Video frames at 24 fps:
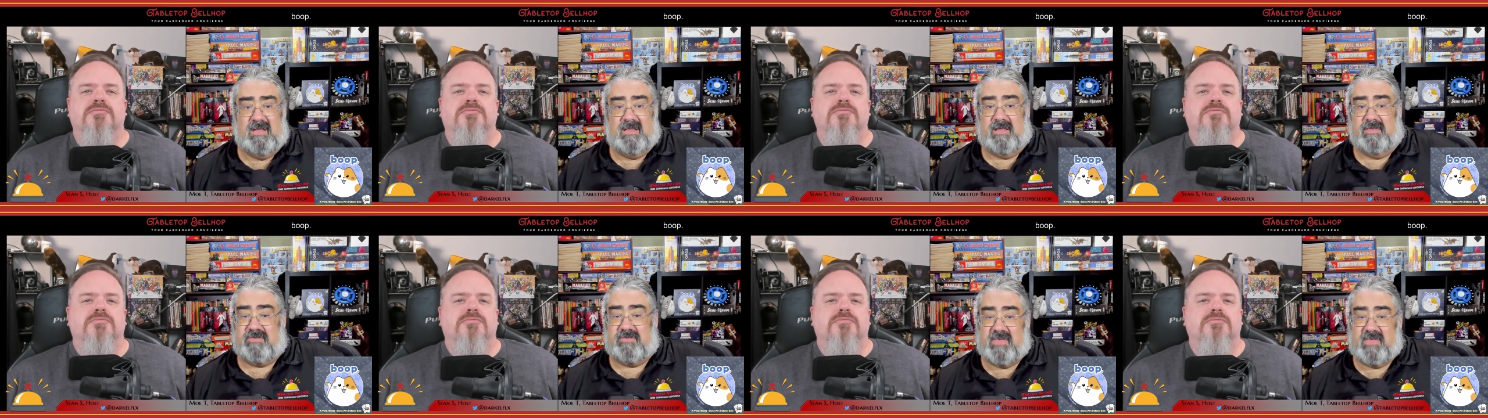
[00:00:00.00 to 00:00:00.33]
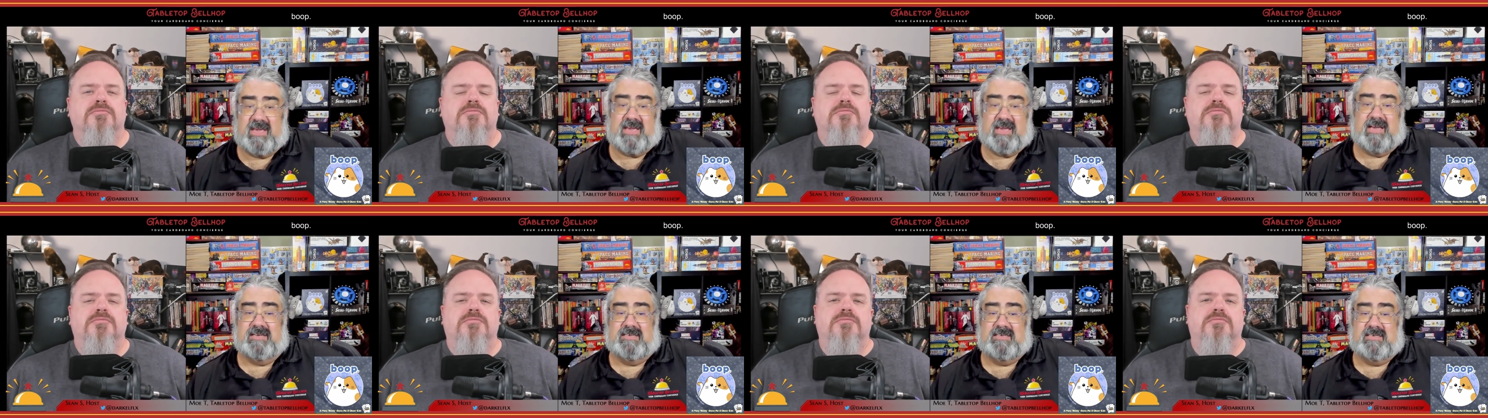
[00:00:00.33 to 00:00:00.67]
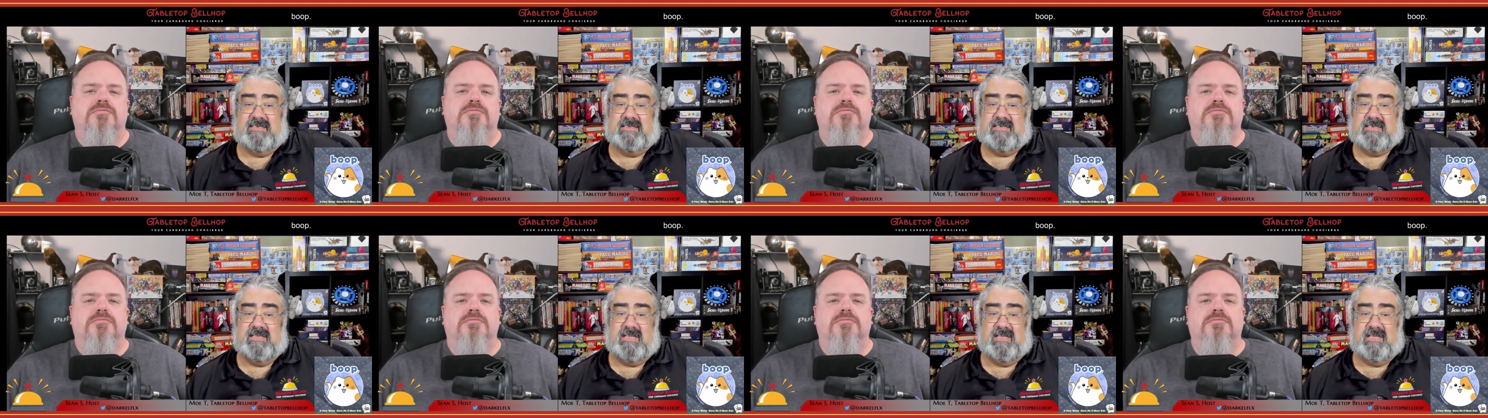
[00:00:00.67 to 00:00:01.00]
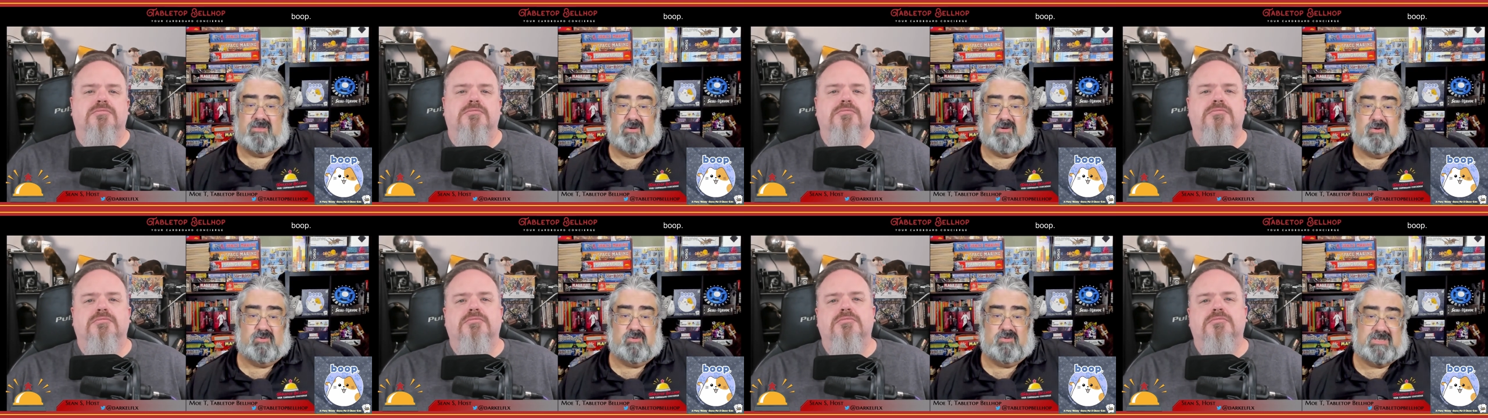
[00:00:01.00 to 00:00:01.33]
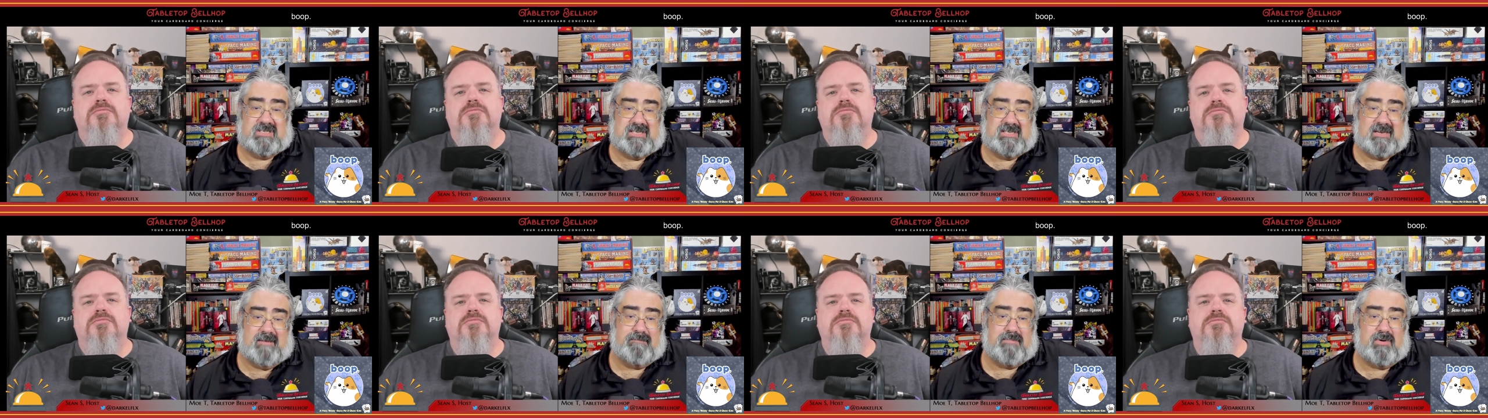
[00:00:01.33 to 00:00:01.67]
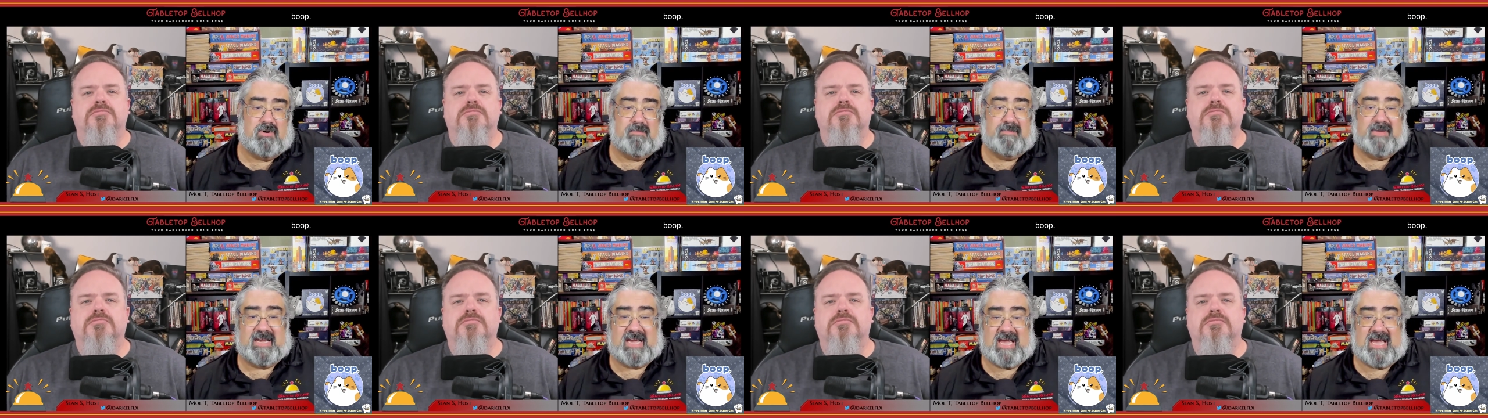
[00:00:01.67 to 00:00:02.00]
Speaker 1: The thing is that those
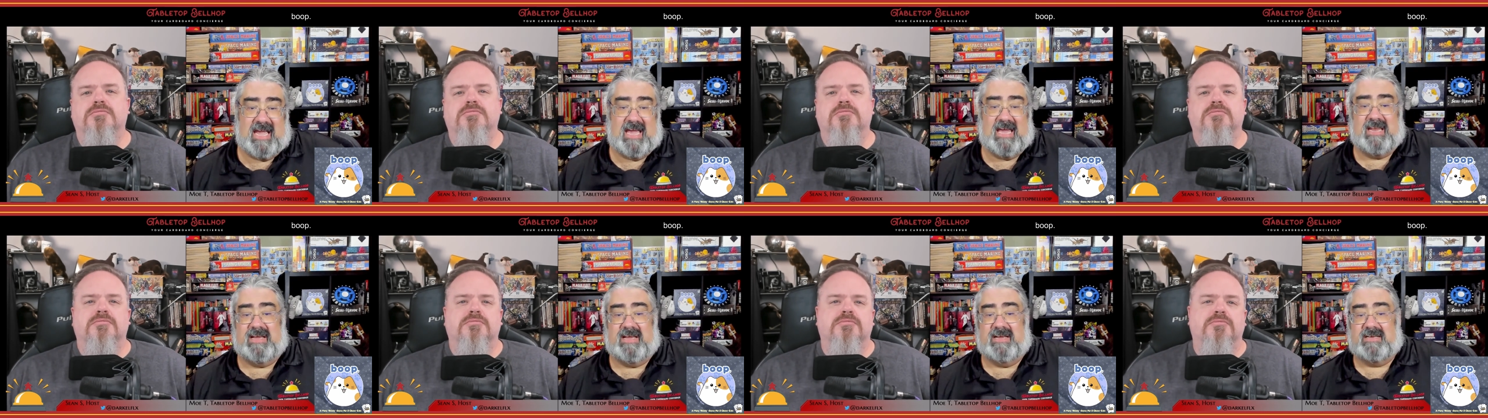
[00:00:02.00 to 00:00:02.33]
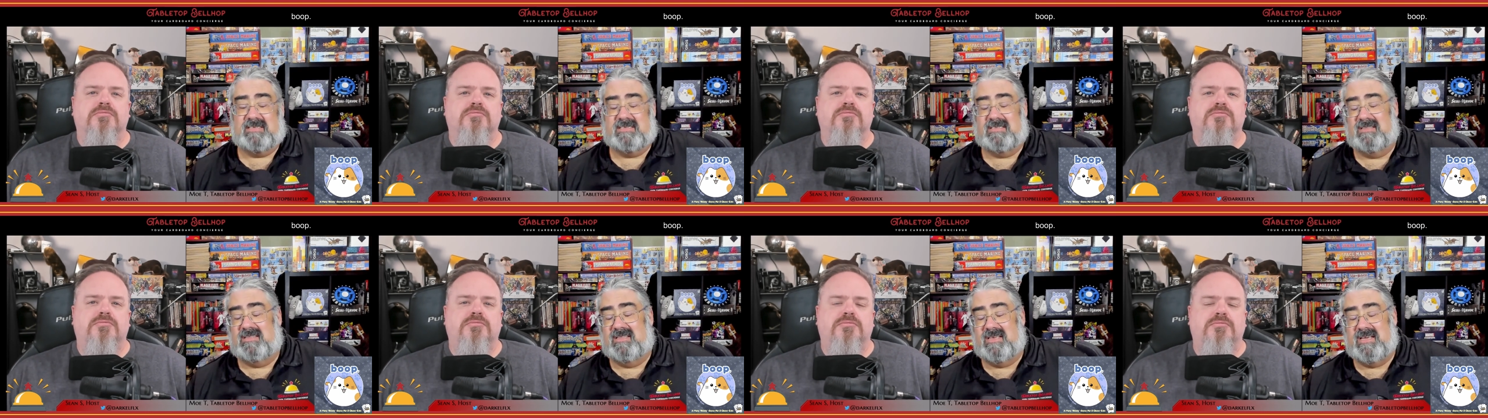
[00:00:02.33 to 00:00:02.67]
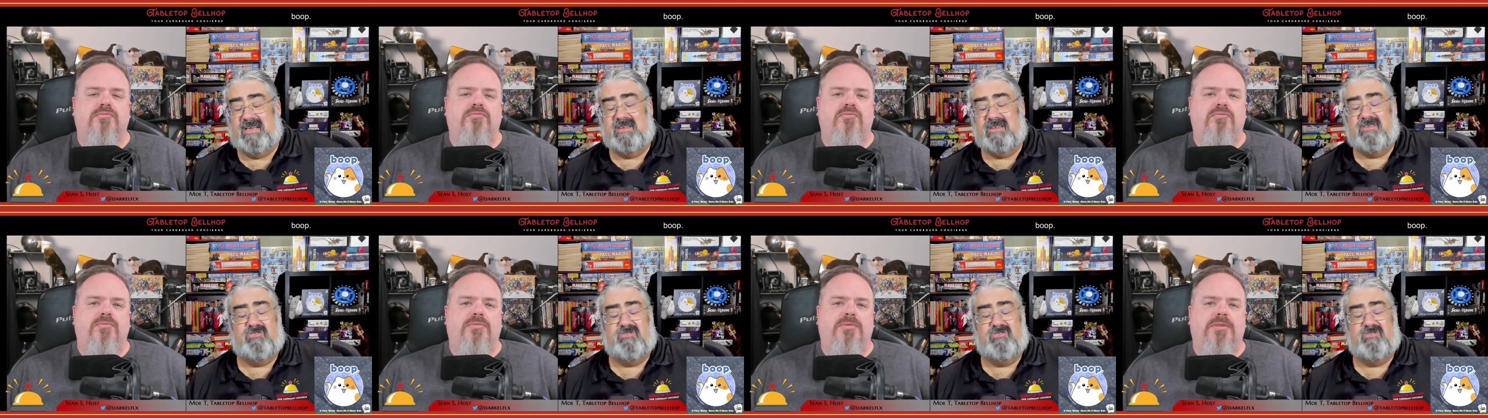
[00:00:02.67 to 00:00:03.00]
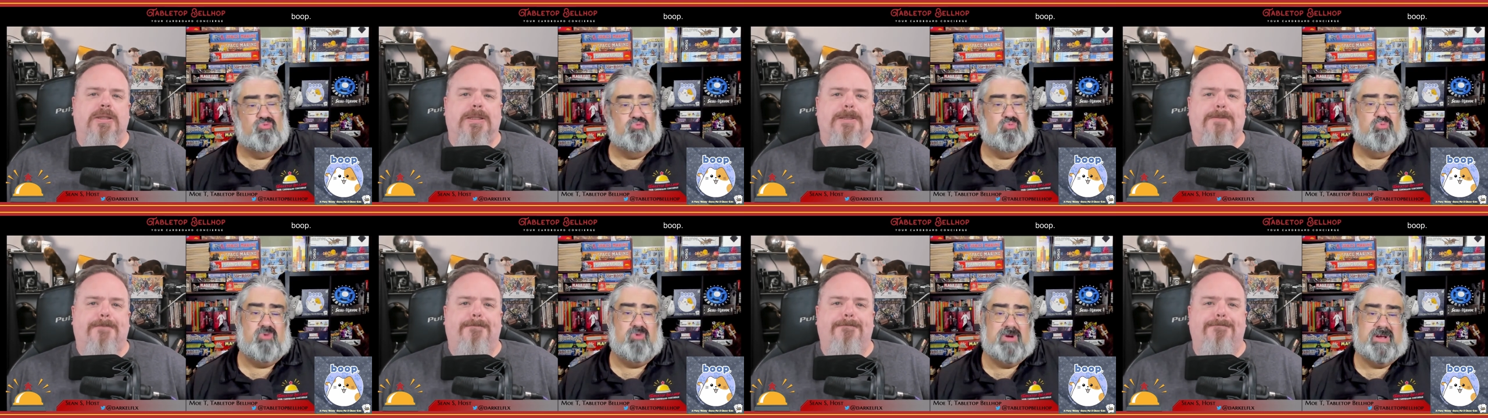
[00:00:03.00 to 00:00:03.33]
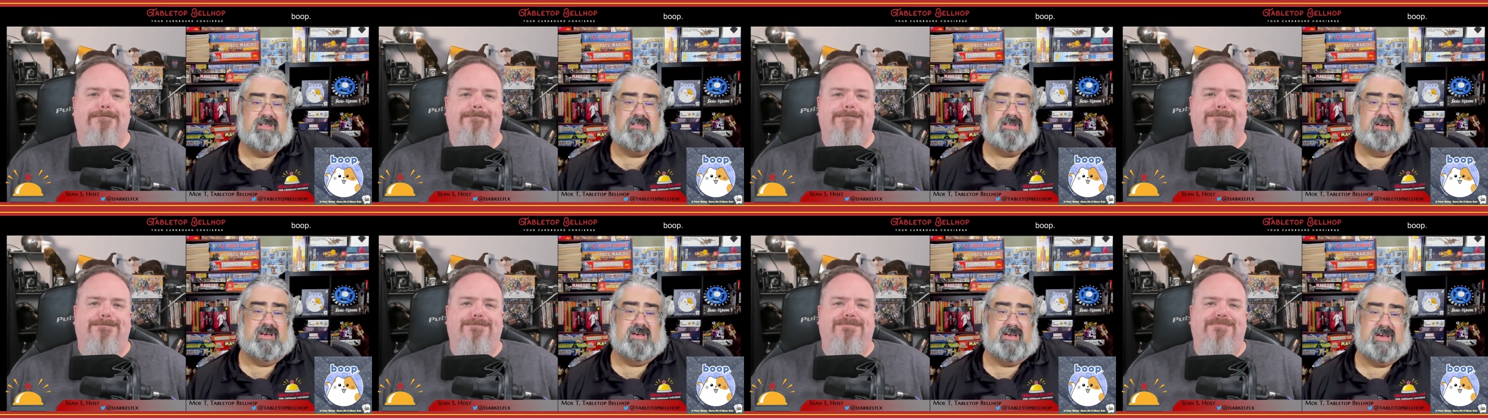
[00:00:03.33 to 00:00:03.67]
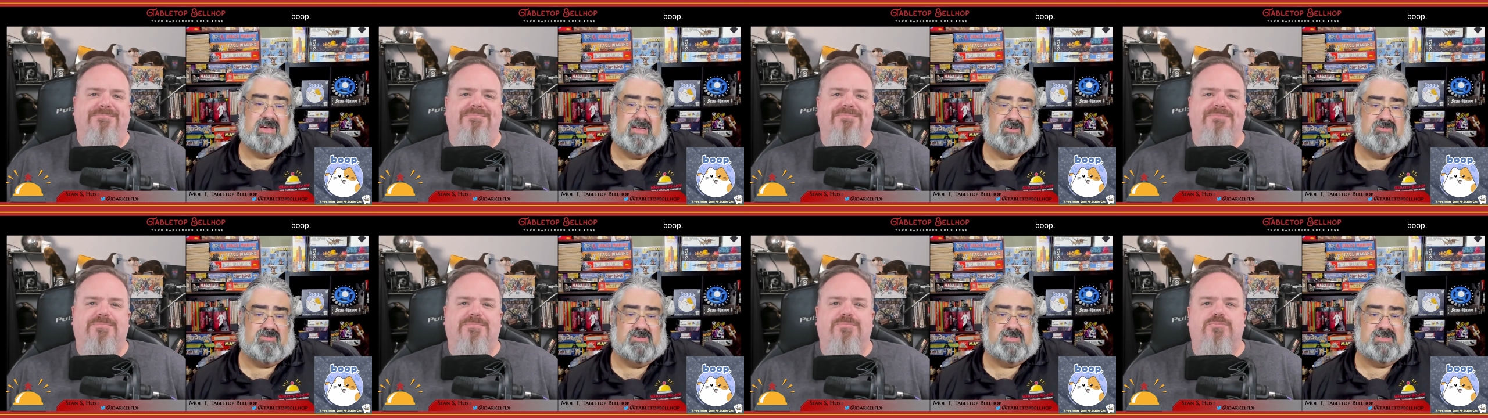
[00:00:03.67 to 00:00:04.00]
simple mechanics lead to really
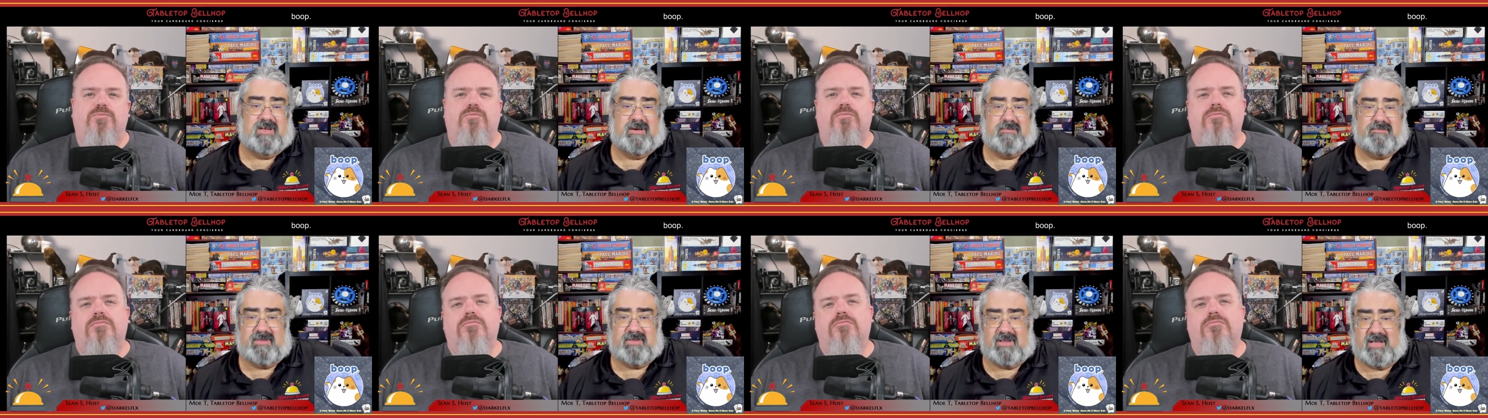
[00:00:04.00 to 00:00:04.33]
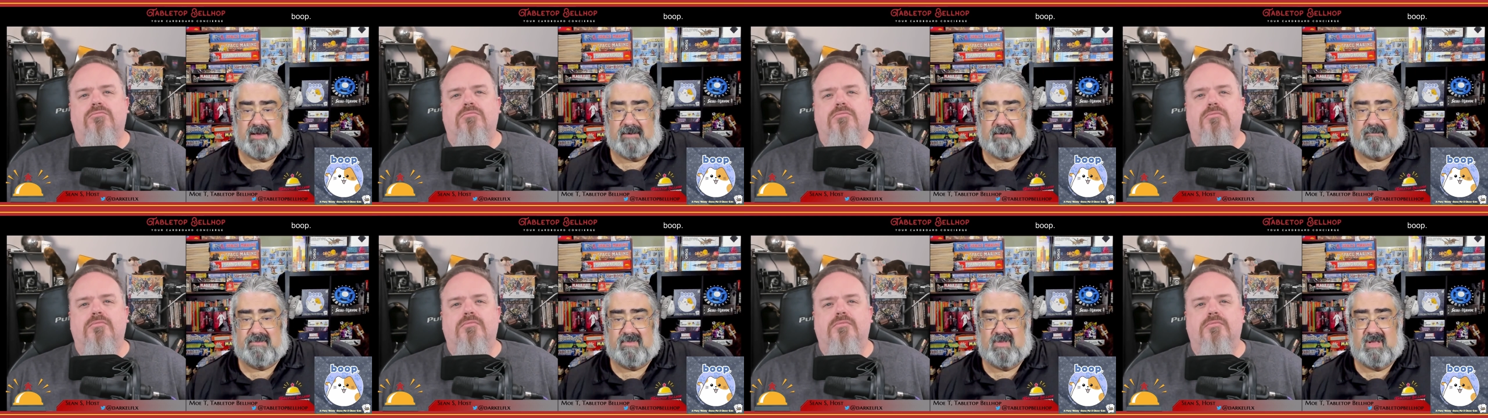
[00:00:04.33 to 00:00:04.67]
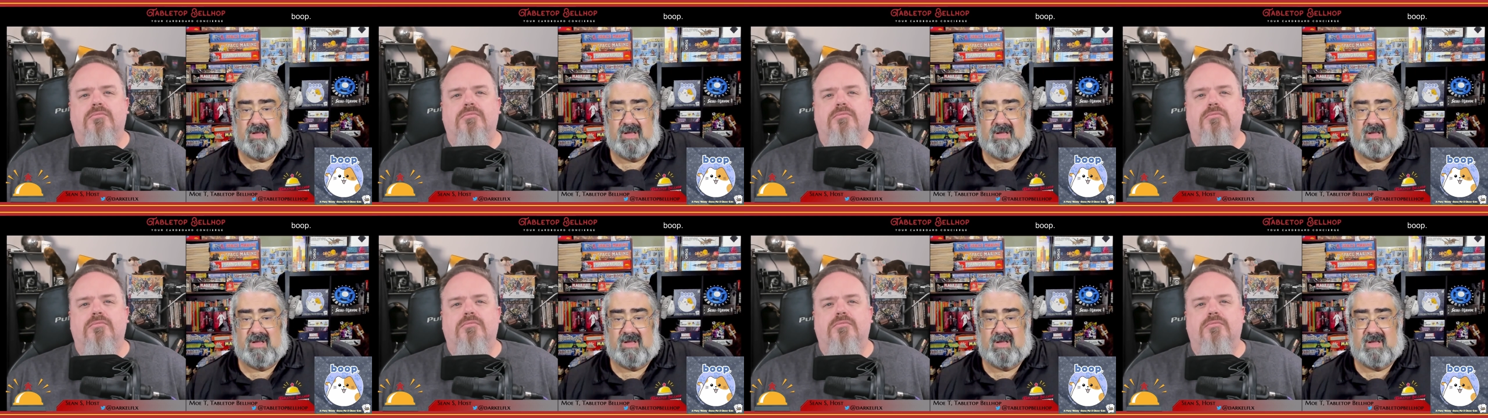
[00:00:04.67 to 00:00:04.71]
interesting play.